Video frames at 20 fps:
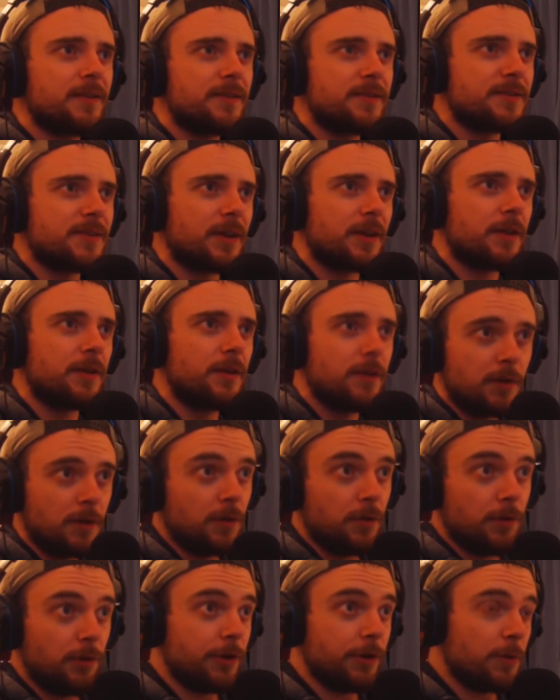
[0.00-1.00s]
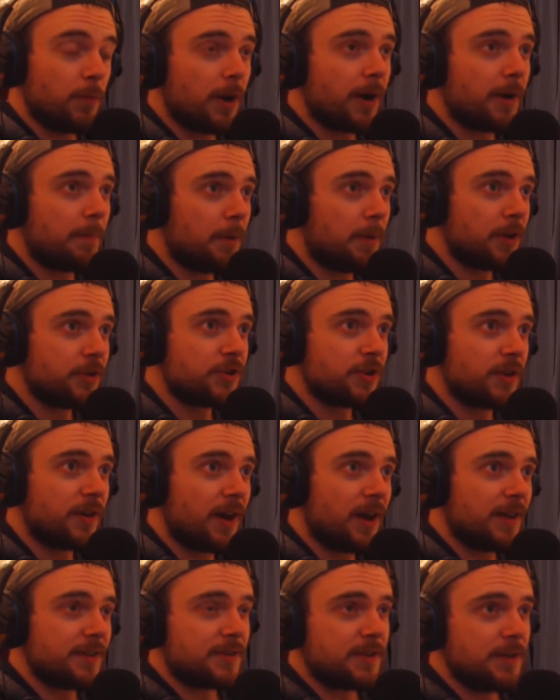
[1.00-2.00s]
It's like, well, you want to punch a
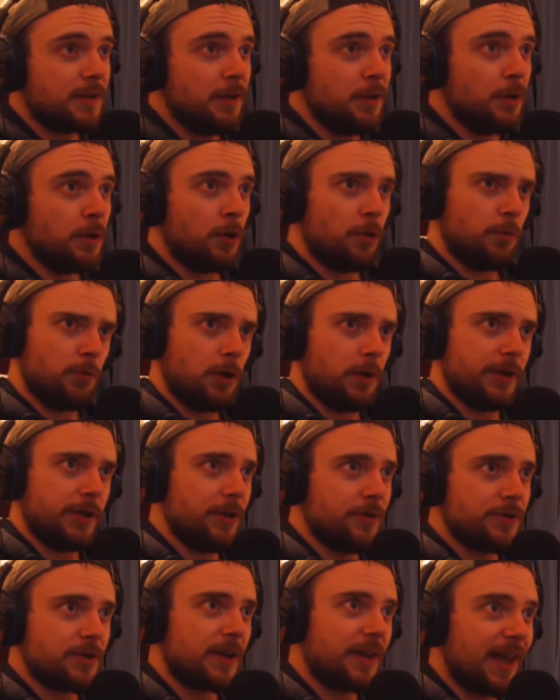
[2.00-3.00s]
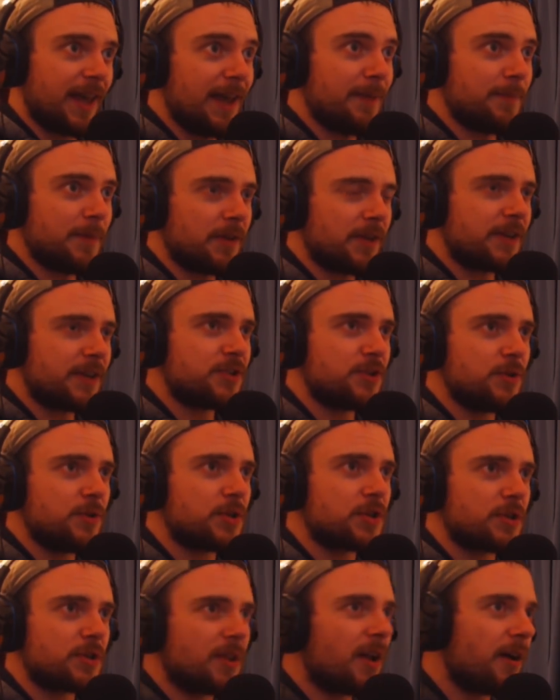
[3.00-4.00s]
Nazi? Well, here's a game that lets you
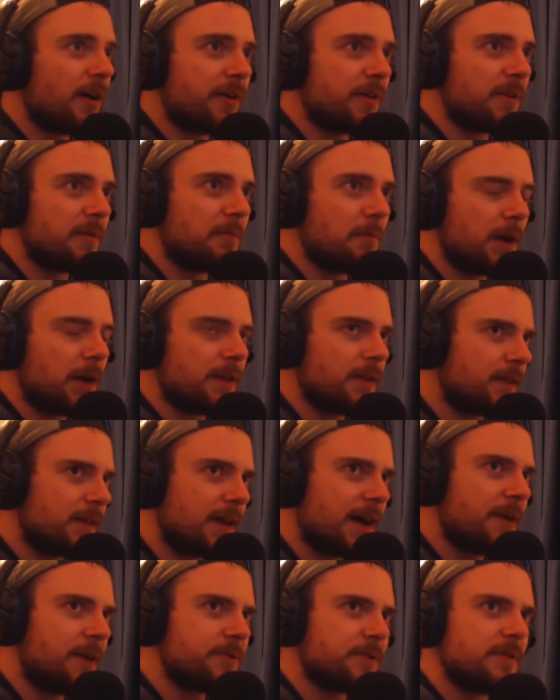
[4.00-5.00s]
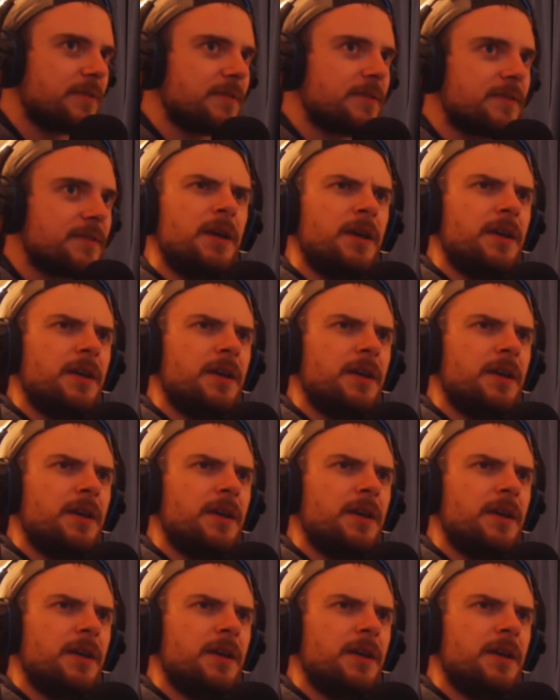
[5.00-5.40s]
slaughter them by the thousands.